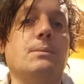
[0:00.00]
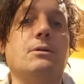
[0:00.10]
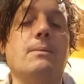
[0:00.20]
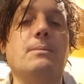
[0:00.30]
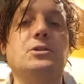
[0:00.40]

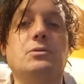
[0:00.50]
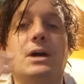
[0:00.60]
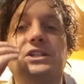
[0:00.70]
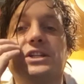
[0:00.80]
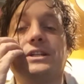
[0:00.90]
Remember,
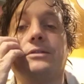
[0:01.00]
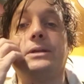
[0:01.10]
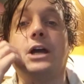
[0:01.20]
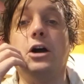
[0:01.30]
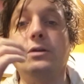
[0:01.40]
duress doesn't have to
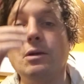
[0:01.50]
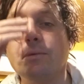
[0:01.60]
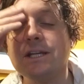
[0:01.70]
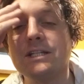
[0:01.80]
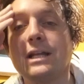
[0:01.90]
be the only
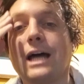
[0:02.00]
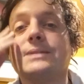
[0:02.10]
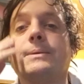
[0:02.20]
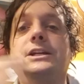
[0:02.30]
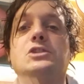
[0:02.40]
reason. It has
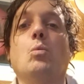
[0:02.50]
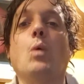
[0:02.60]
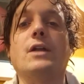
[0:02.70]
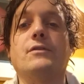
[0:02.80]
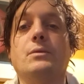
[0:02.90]
to be at least
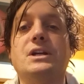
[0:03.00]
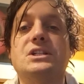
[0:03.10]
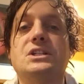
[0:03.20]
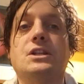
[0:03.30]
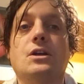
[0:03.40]
one of the
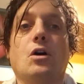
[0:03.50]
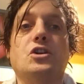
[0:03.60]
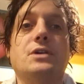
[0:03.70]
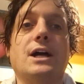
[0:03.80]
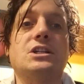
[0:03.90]
reasons that the
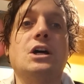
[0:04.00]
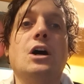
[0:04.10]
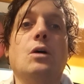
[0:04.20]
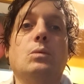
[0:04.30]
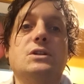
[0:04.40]
contract
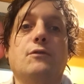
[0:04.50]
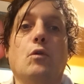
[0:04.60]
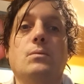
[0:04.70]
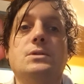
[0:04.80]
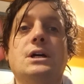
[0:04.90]
was
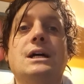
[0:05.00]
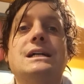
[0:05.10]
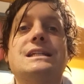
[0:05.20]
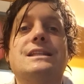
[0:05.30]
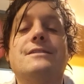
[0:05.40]
formed.
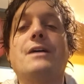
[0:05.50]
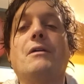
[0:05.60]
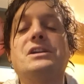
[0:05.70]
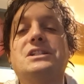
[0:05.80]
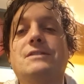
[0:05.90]
So there are
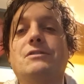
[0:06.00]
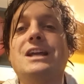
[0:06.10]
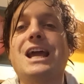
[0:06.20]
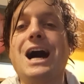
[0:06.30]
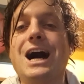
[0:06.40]
various
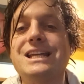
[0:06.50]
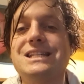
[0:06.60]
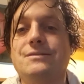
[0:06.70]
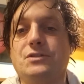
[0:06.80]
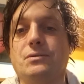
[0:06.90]
different
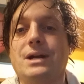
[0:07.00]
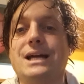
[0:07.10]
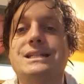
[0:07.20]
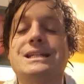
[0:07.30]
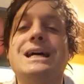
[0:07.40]
kinds of
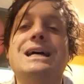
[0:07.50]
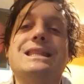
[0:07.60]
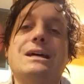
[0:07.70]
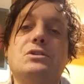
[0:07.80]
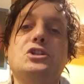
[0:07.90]
duress.
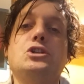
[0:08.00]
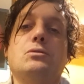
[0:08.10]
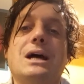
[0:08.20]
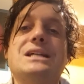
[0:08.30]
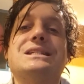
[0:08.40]
There is
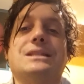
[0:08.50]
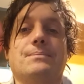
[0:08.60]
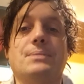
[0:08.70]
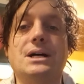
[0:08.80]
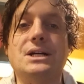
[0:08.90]
duress to the
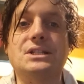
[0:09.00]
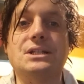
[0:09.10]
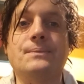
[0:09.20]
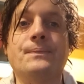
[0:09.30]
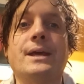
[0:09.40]

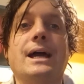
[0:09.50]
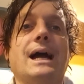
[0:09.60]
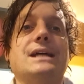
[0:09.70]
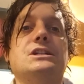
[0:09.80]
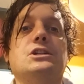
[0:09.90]
person,
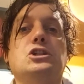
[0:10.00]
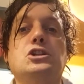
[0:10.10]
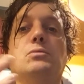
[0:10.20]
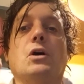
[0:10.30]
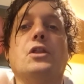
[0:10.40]
as in
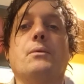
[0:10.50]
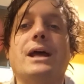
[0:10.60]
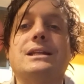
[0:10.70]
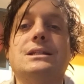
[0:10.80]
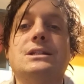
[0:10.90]
you are
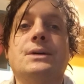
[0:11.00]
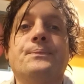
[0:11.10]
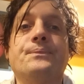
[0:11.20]
threatened,